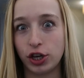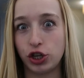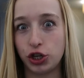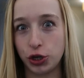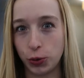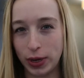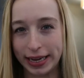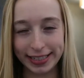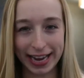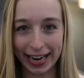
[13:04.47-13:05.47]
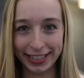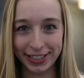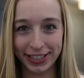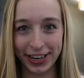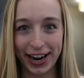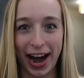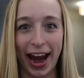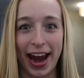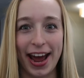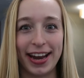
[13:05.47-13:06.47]
and chewy texture,
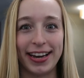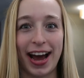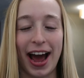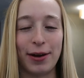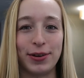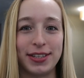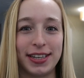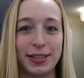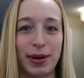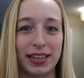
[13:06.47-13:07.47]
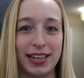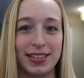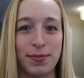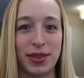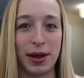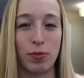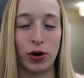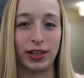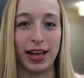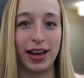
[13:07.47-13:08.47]
and I was expecting something
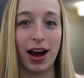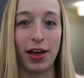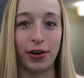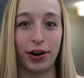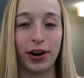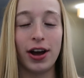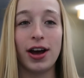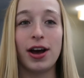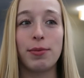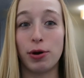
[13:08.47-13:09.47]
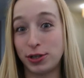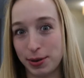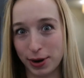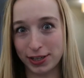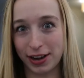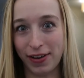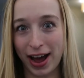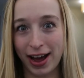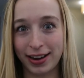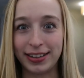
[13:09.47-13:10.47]
more like other protein bars I've
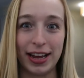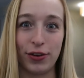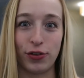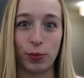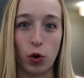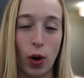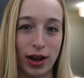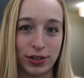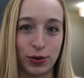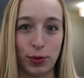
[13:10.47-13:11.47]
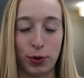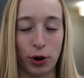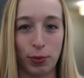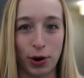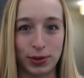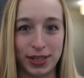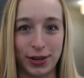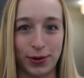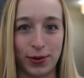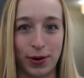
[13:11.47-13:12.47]
had, like from Quest or Pure
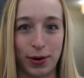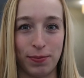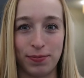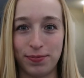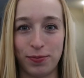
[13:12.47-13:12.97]
Protein or